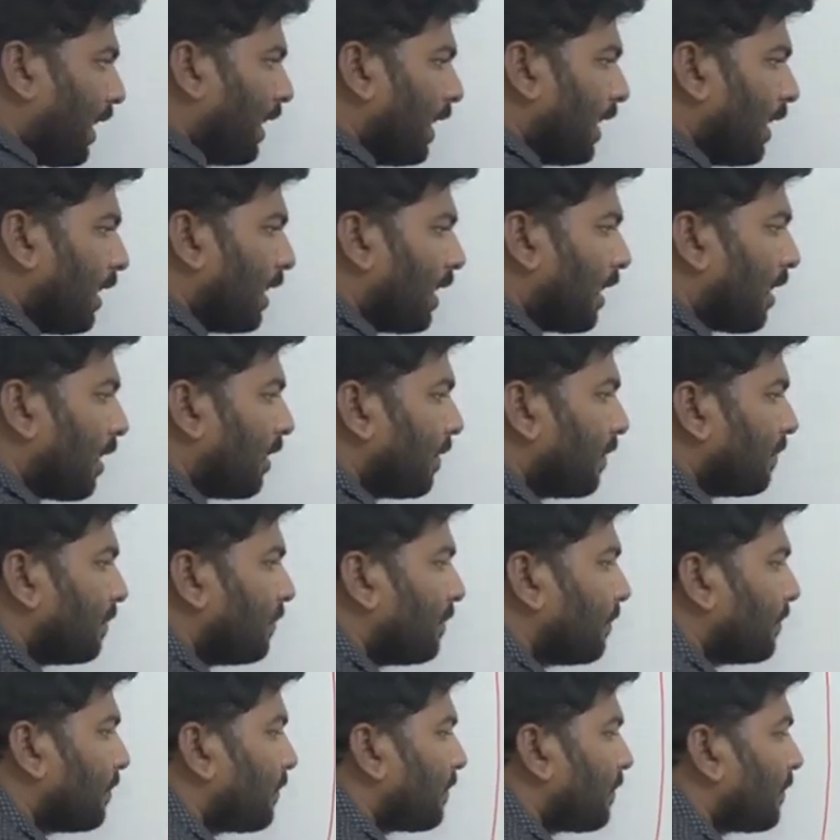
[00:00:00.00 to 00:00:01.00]
here,
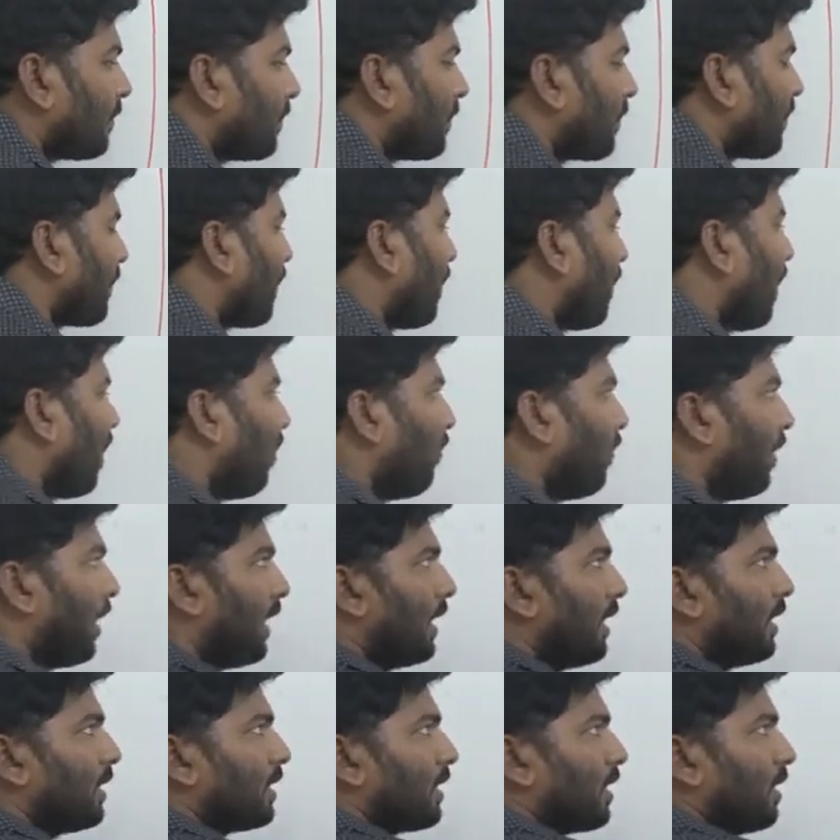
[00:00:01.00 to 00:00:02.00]
how it
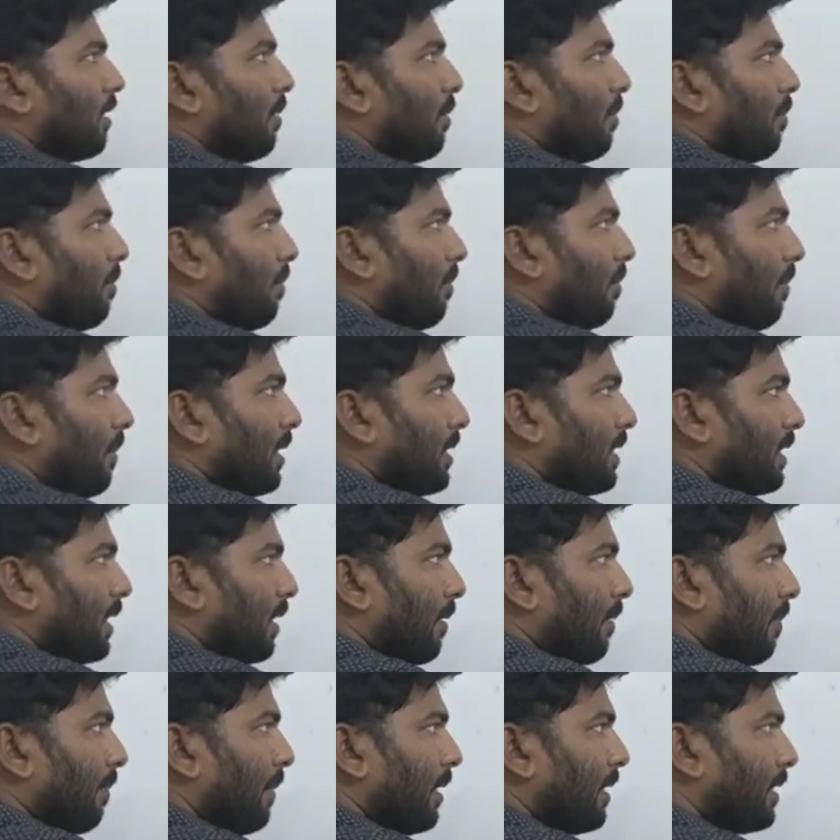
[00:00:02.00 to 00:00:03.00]
is
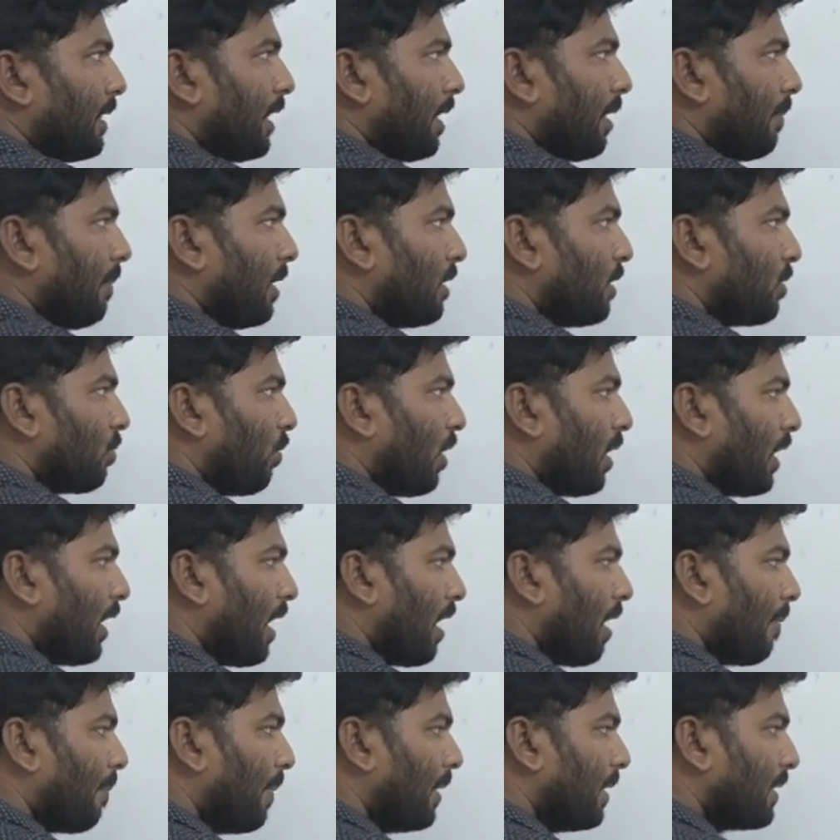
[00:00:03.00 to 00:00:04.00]
missing means what
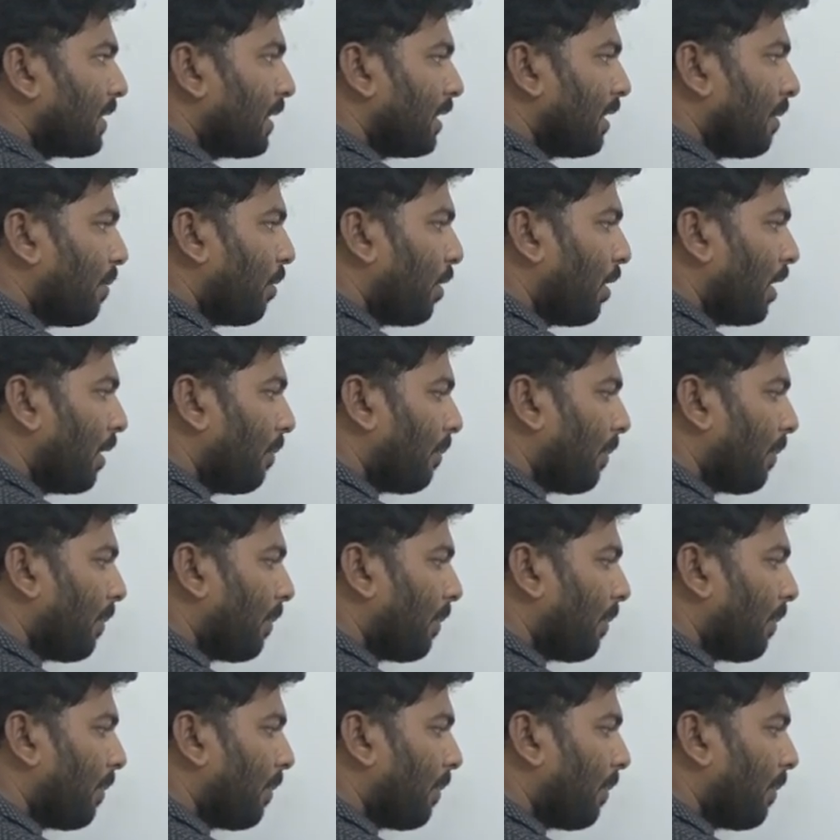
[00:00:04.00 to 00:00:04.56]
happens in the body.